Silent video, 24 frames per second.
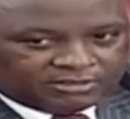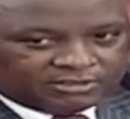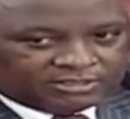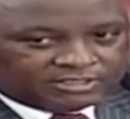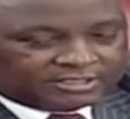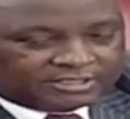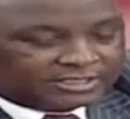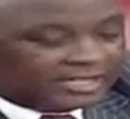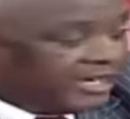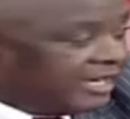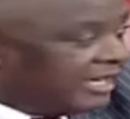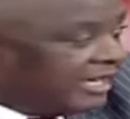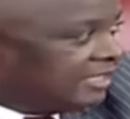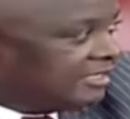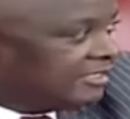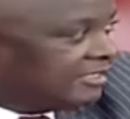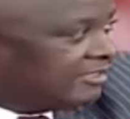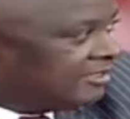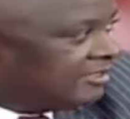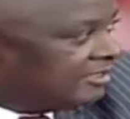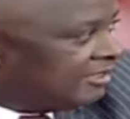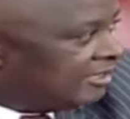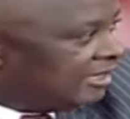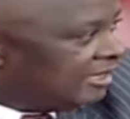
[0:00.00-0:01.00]

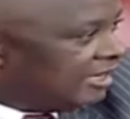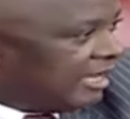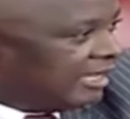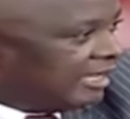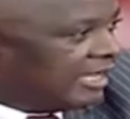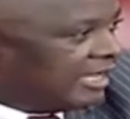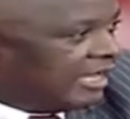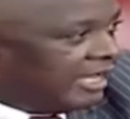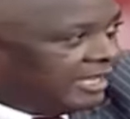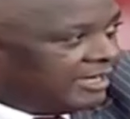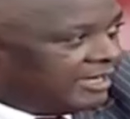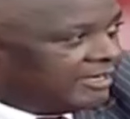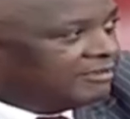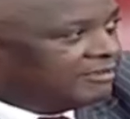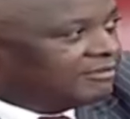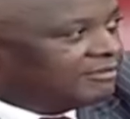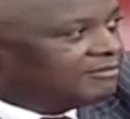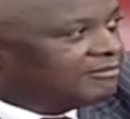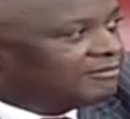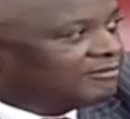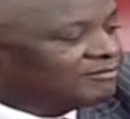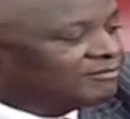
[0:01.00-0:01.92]
Senate, again,